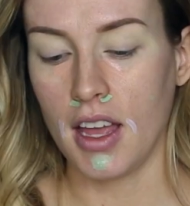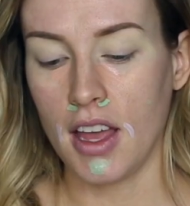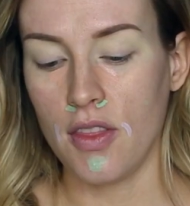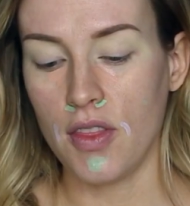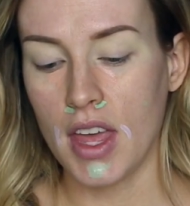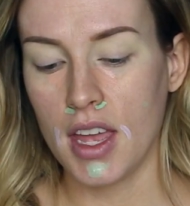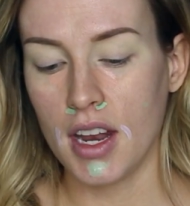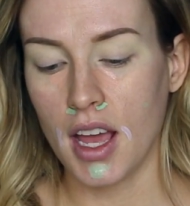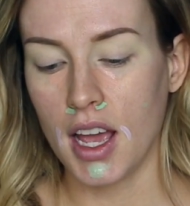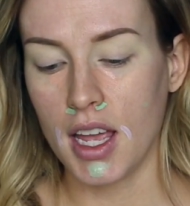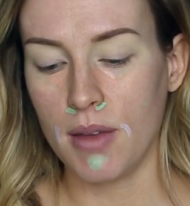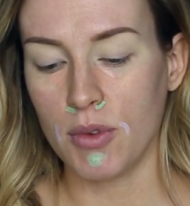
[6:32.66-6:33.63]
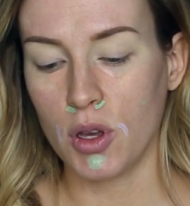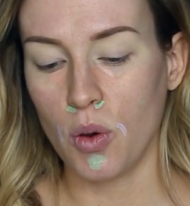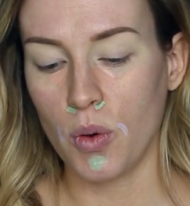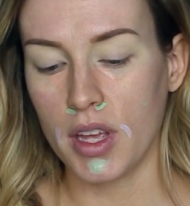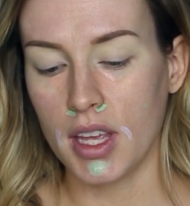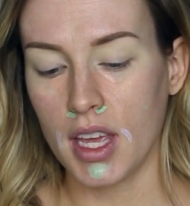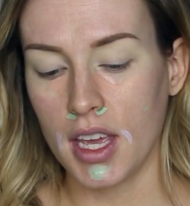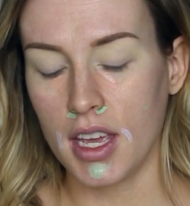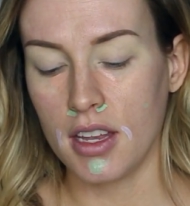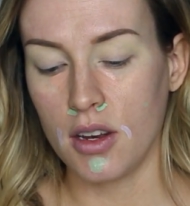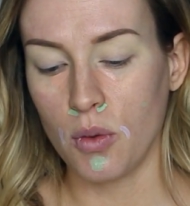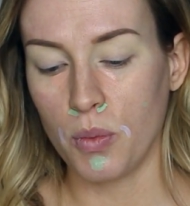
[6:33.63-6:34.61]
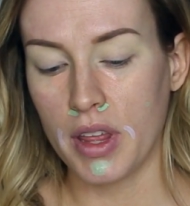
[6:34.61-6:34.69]
And then I'm going
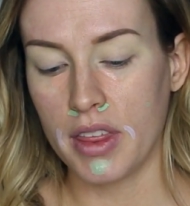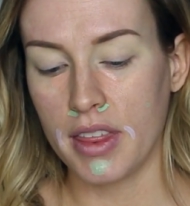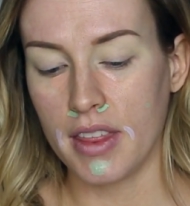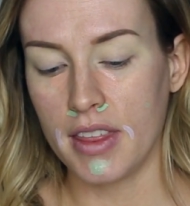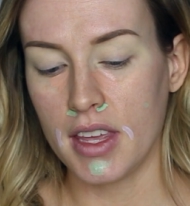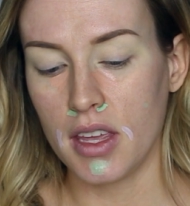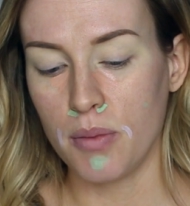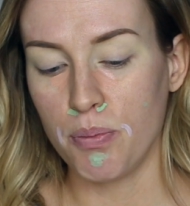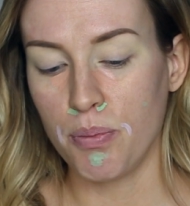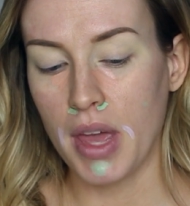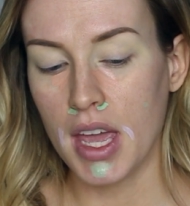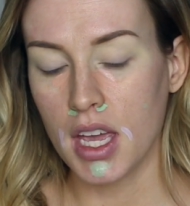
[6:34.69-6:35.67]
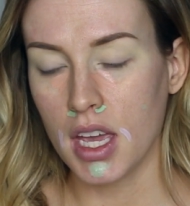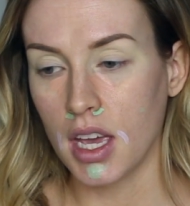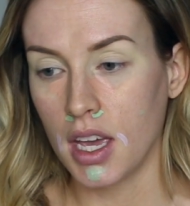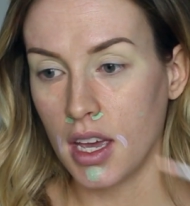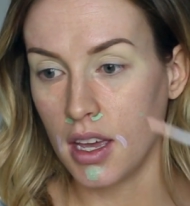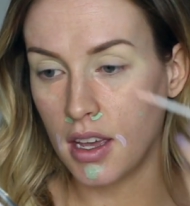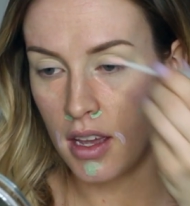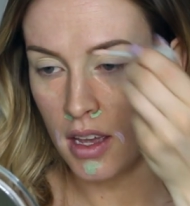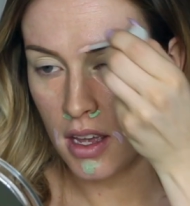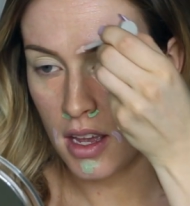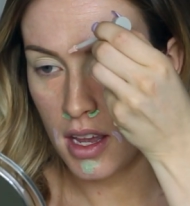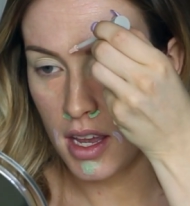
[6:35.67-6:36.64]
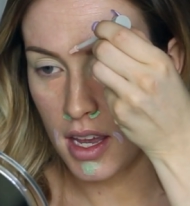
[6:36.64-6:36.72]
in with the pink,
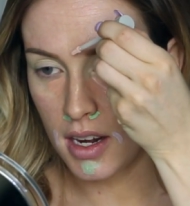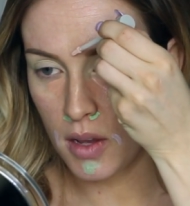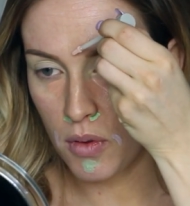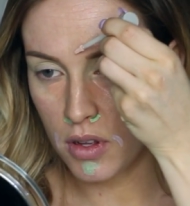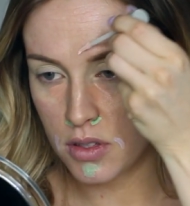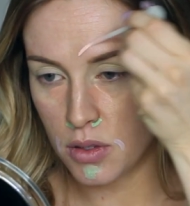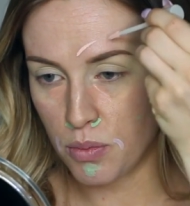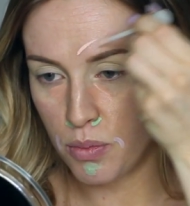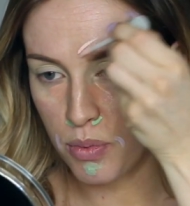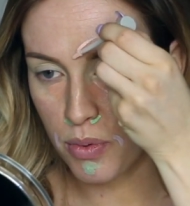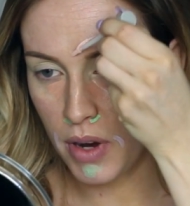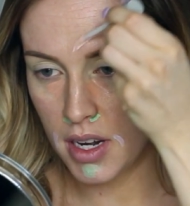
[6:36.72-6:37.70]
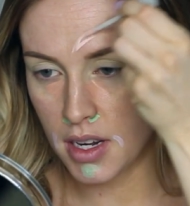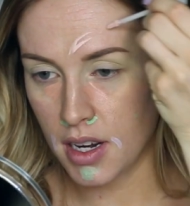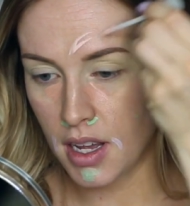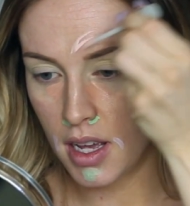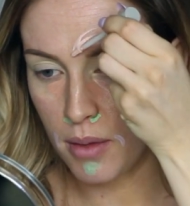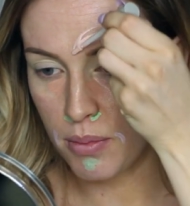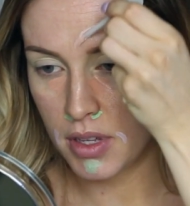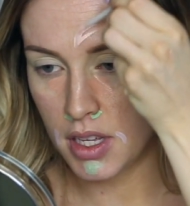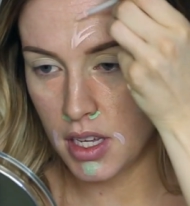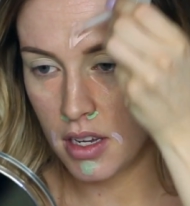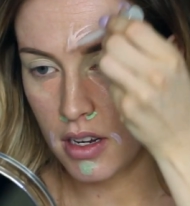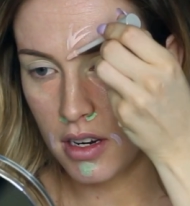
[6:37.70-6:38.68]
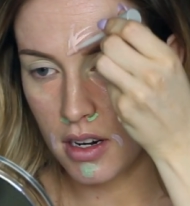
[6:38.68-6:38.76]
and I want to brighten up
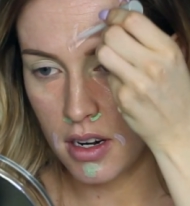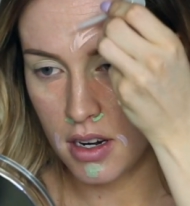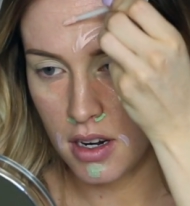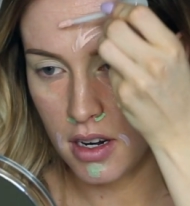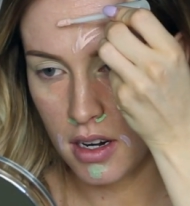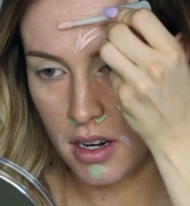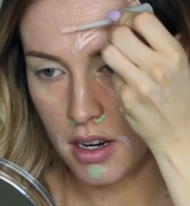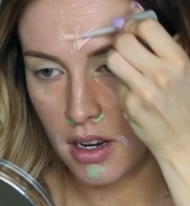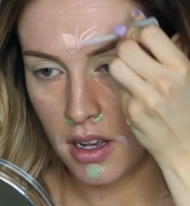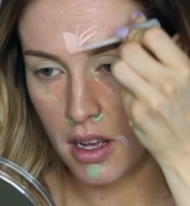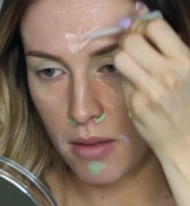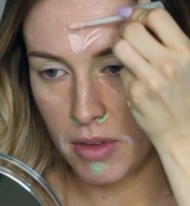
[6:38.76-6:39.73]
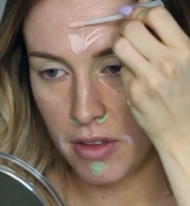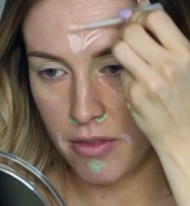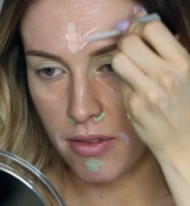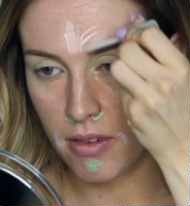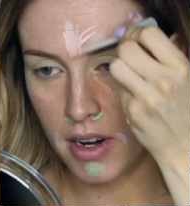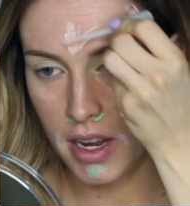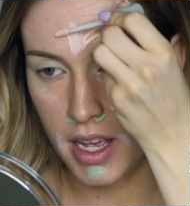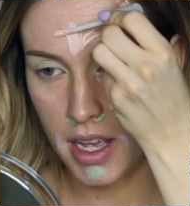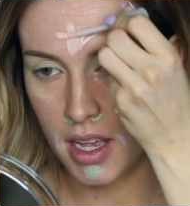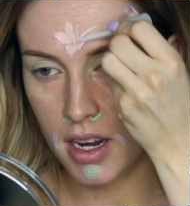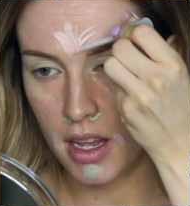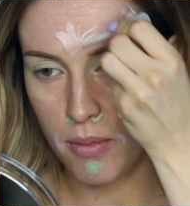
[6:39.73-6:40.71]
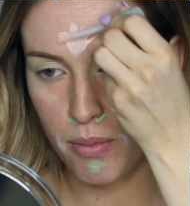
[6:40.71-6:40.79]
here on my
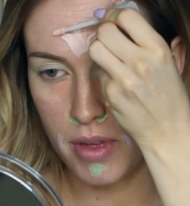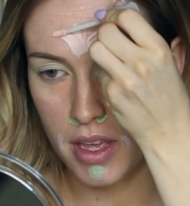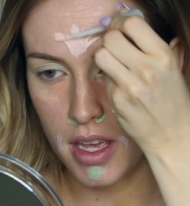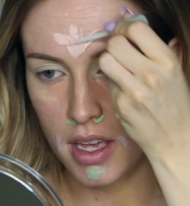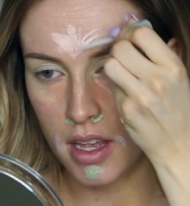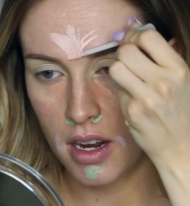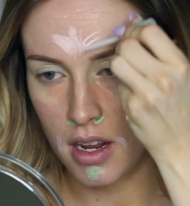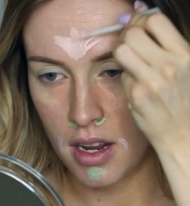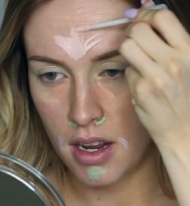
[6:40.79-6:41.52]
forehead a bit.